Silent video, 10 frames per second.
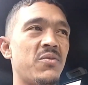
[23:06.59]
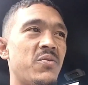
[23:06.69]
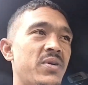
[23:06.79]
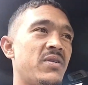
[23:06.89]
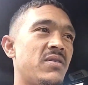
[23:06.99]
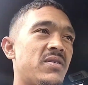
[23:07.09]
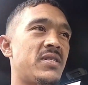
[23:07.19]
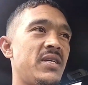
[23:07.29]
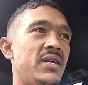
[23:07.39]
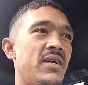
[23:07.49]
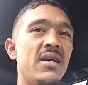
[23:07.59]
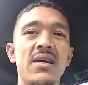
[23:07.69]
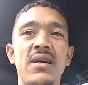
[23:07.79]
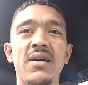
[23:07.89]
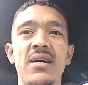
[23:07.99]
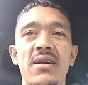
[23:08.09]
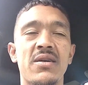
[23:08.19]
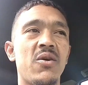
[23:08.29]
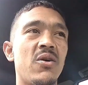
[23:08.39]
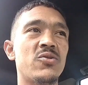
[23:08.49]
we'll see. The
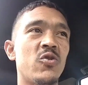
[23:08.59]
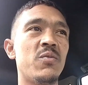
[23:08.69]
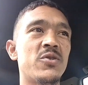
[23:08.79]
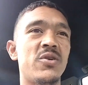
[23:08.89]
car's almost on